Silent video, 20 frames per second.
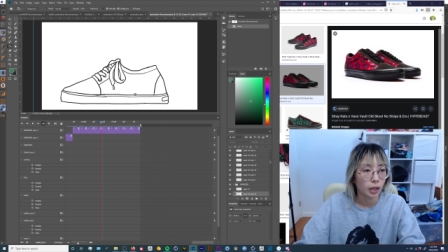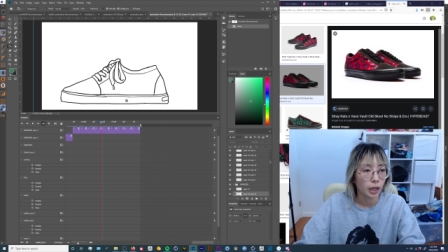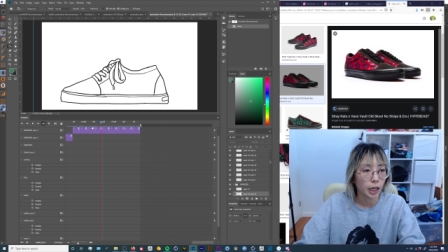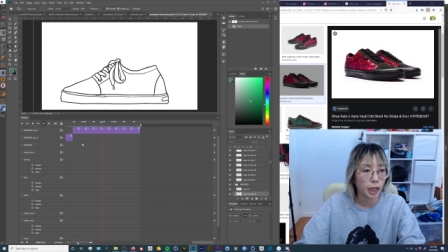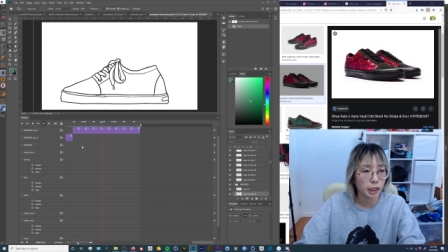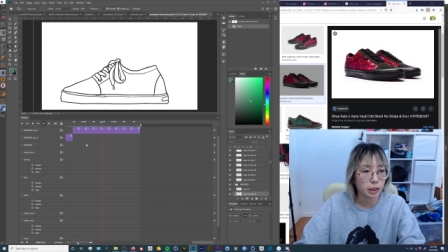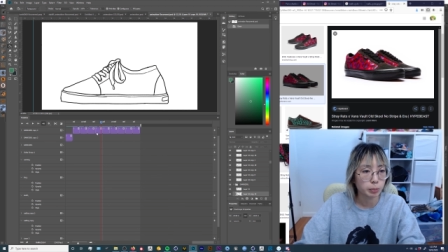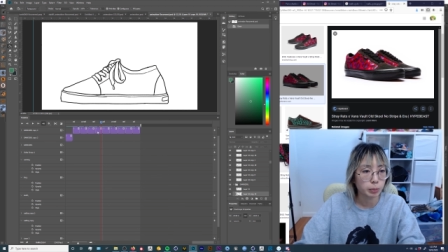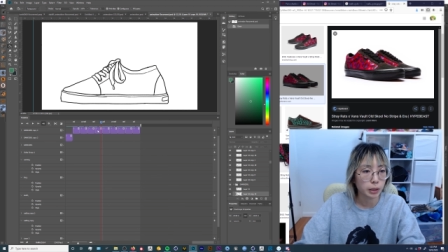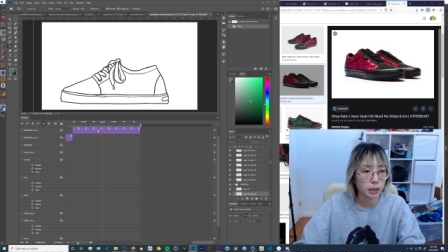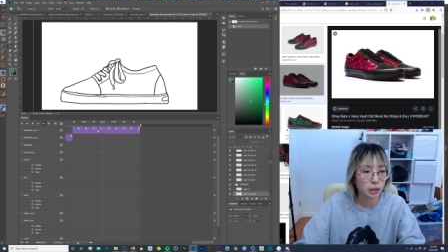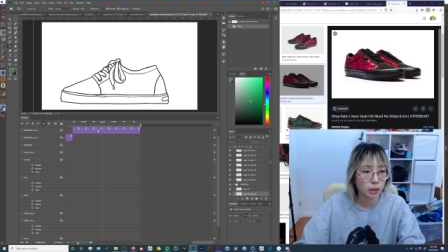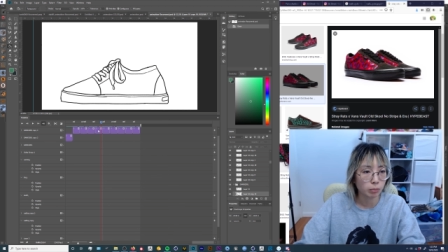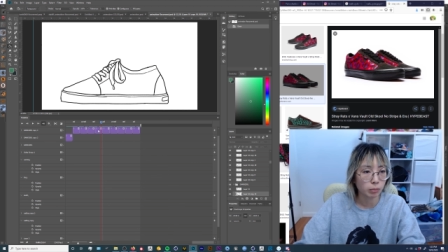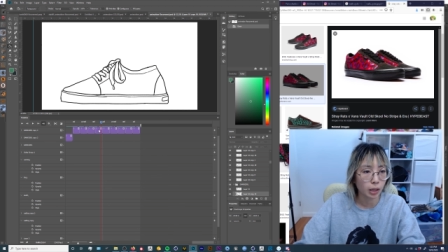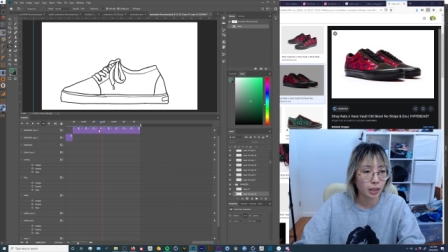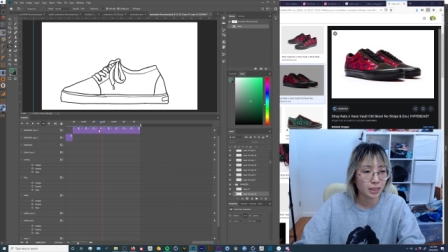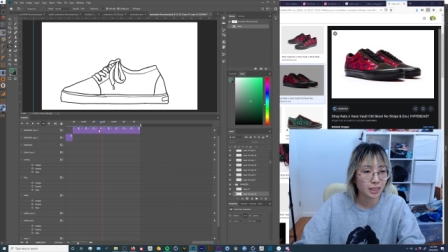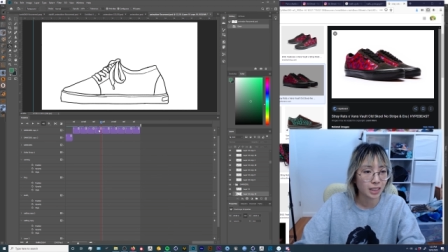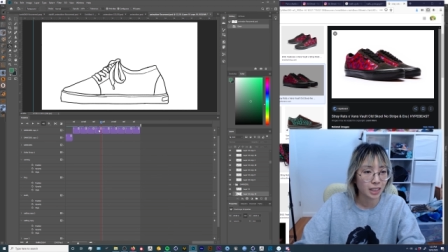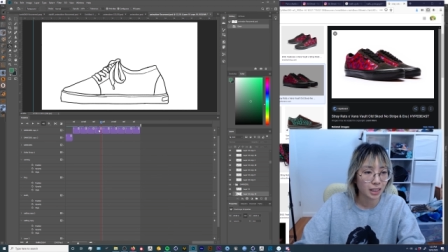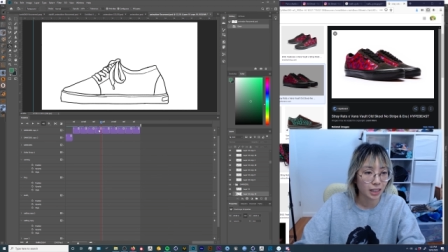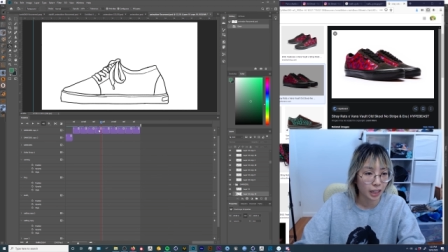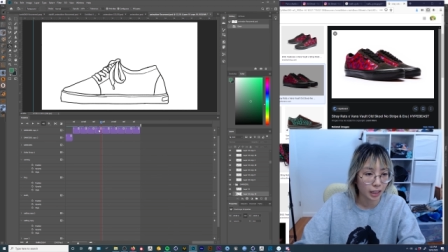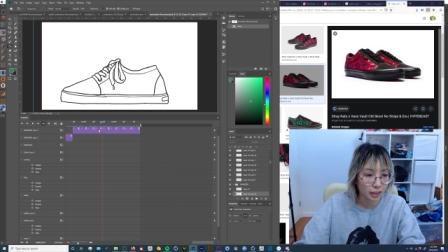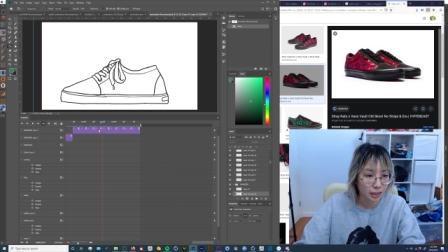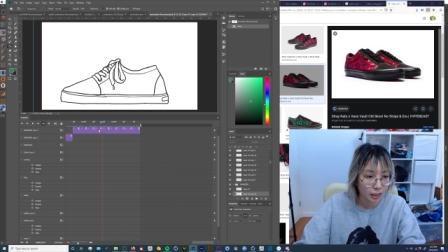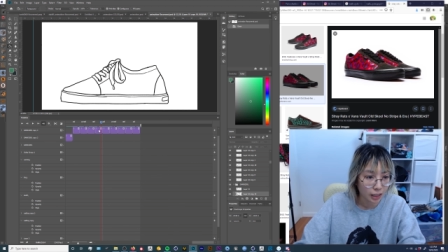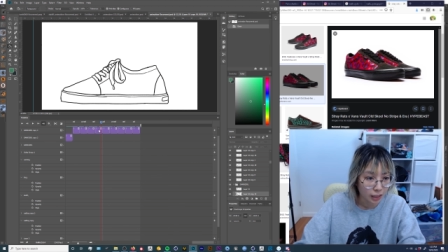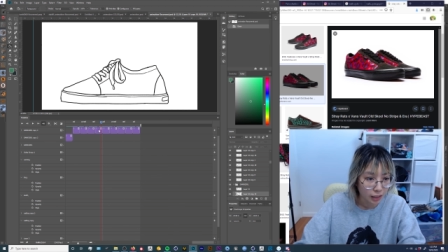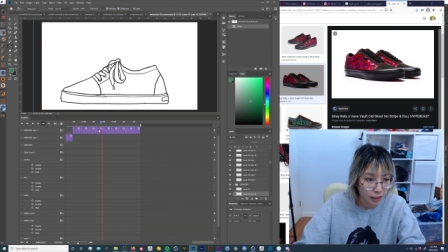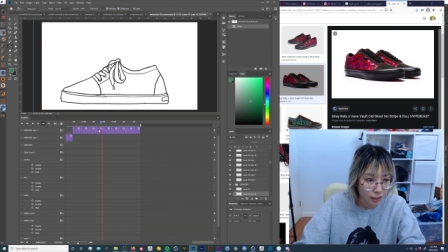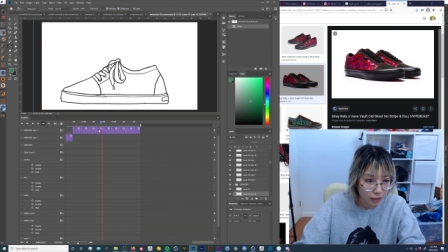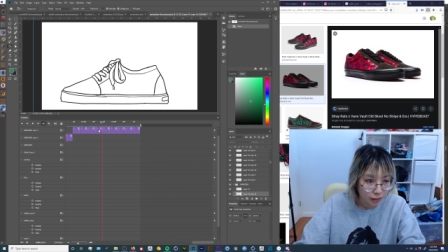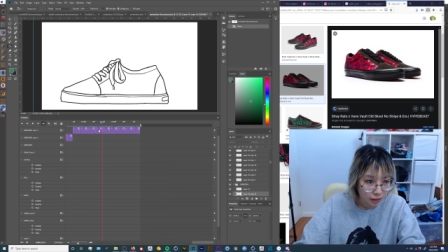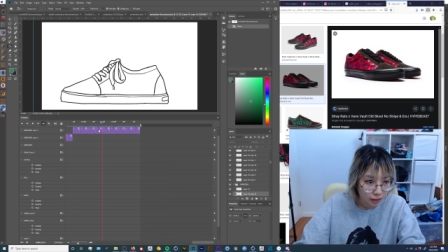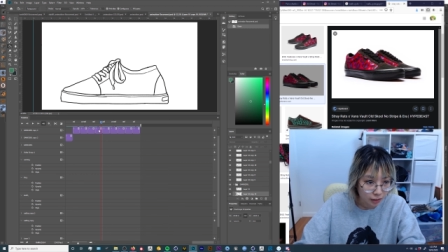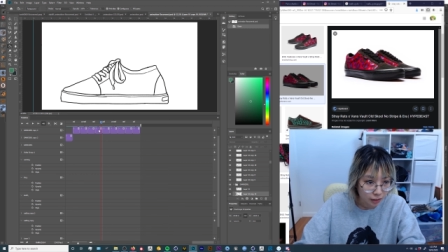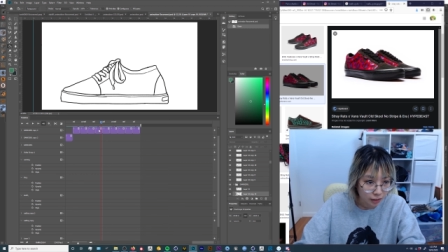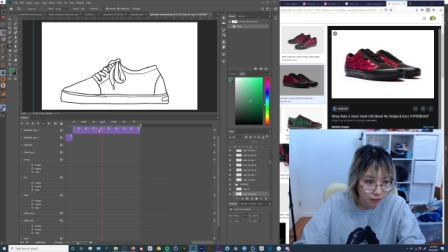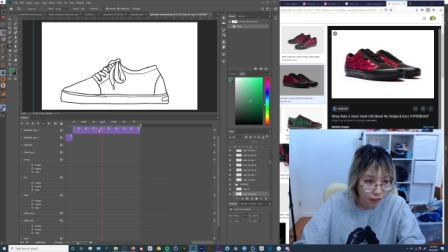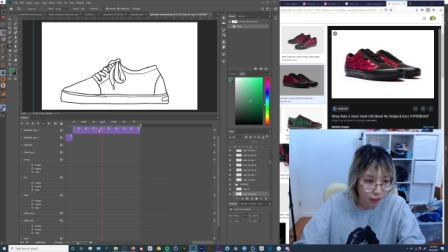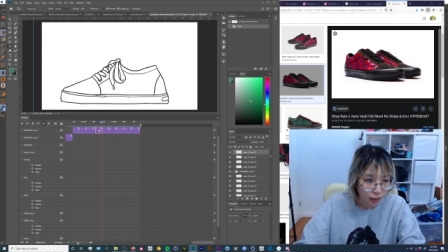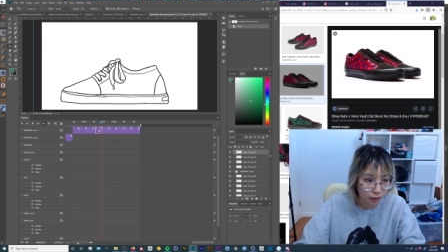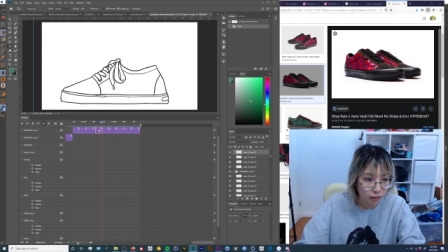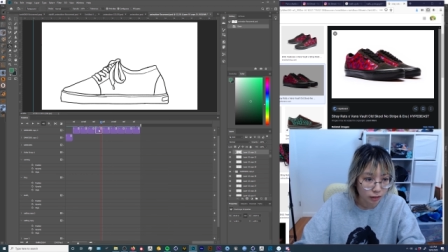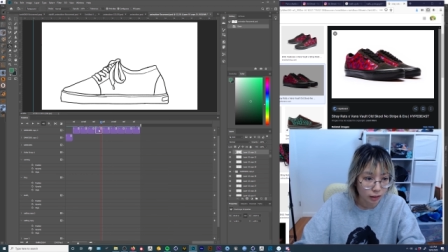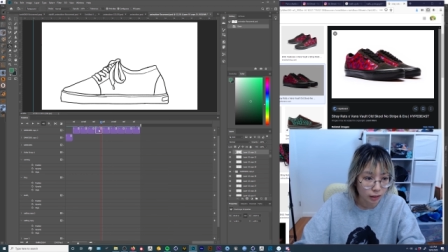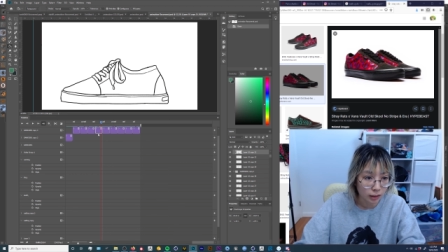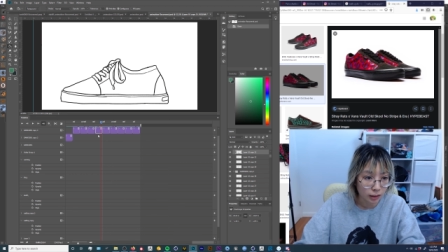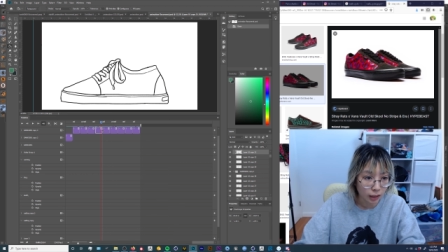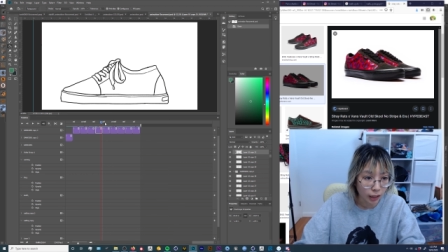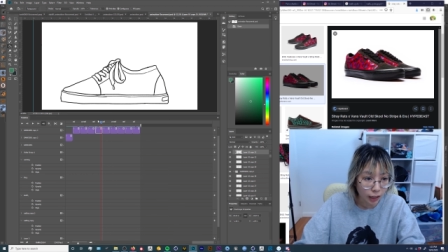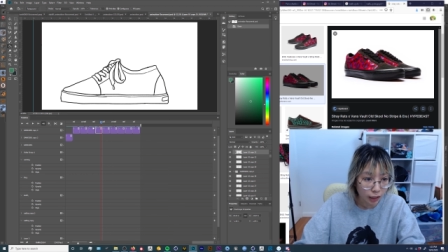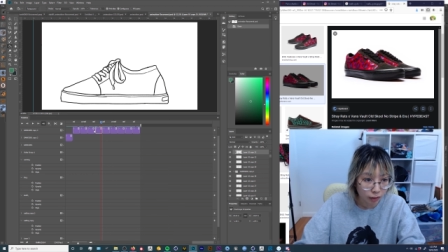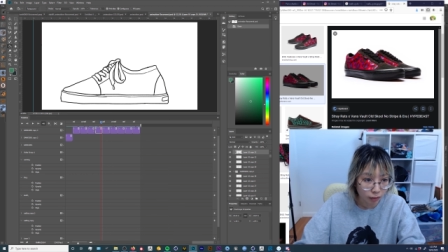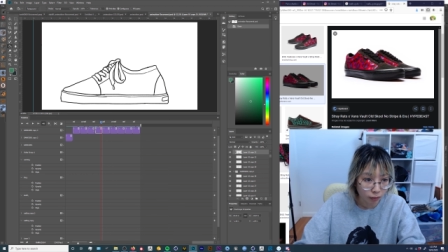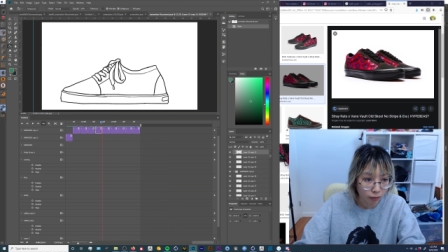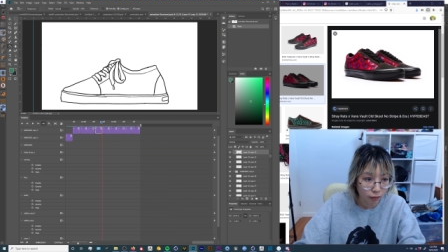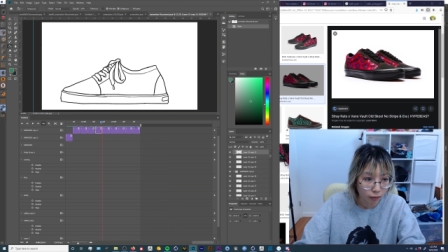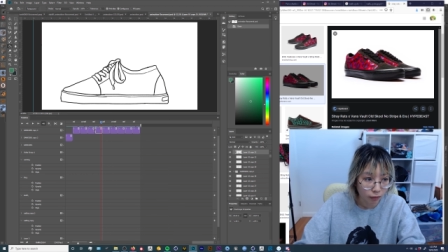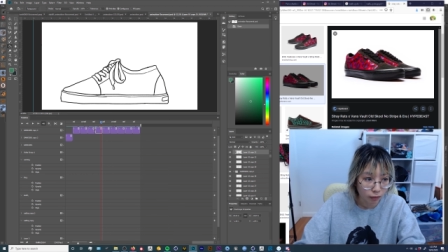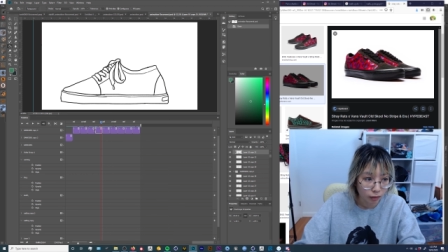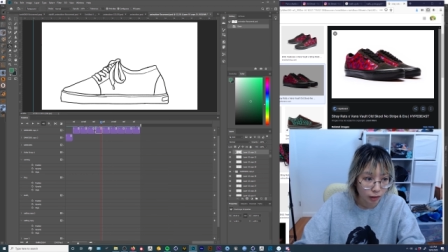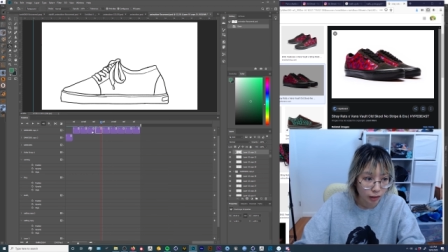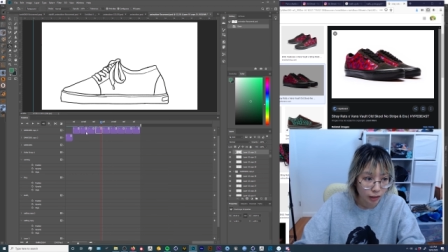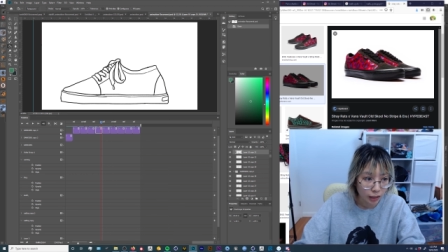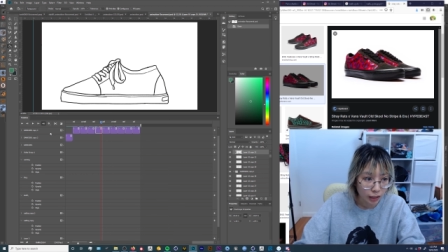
It's because I'm not selecting that layer